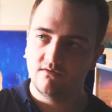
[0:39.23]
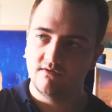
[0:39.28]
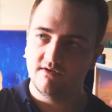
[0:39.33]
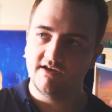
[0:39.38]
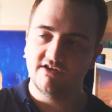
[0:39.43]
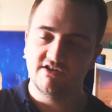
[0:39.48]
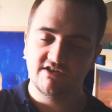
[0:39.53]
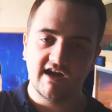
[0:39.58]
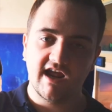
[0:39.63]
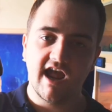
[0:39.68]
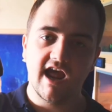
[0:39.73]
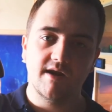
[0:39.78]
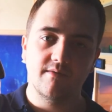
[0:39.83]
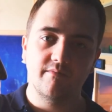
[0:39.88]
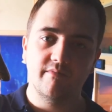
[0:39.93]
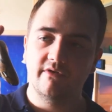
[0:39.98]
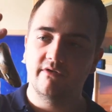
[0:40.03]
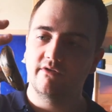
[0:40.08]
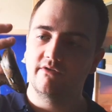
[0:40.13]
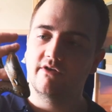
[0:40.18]
It's an
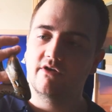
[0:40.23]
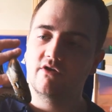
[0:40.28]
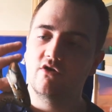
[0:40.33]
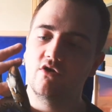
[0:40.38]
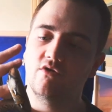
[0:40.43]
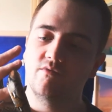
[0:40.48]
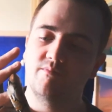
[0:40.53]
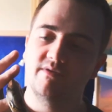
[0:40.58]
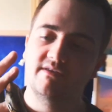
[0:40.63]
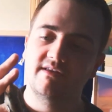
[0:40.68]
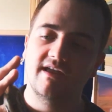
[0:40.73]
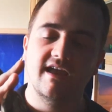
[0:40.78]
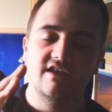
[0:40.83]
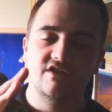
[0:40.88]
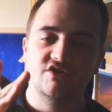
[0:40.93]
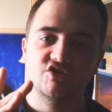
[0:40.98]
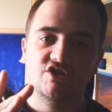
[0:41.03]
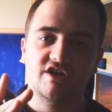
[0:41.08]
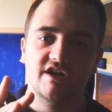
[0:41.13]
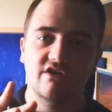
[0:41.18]
animal that could
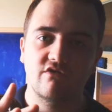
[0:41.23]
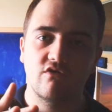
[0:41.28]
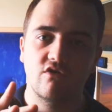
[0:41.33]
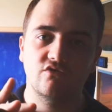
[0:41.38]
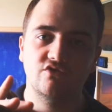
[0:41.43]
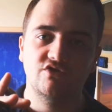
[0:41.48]
potentially grow